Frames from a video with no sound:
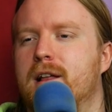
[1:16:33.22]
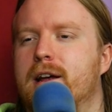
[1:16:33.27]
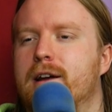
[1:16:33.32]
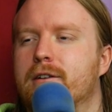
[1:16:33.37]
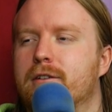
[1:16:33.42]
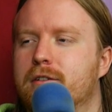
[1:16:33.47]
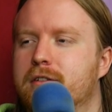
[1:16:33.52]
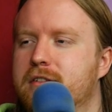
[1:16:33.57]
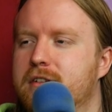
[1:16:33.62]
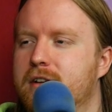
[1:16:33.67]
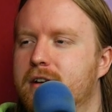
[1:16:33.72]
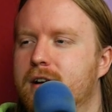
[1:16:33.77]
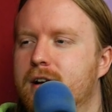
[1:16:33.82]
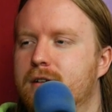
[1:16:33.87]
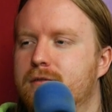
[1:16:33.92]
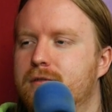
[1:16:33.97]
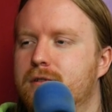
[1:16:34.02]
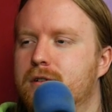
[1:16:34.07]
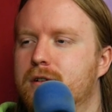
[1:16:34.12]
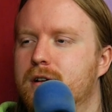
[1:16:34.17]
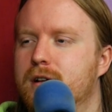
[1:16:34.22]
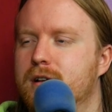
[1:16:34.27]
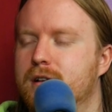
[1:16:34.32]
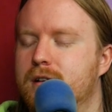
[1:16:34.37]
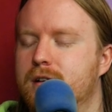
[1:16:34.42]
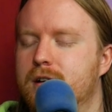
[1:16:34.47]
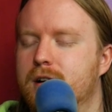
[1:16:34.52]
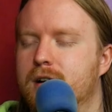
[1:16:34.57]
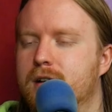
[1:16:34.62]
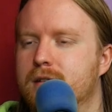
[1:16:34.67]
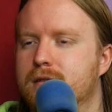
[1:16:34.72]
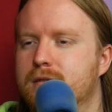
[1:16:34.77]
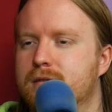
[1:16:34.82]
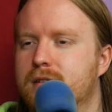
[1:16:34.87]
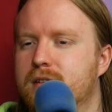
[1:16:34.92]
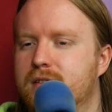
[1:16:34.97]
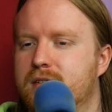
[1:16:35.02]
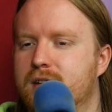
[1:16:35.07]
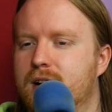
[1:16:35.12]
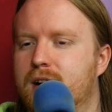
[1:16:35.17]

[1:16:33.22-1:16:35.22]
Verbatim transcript: layers, yeah, I feel yeah, like yeah, yeah, it's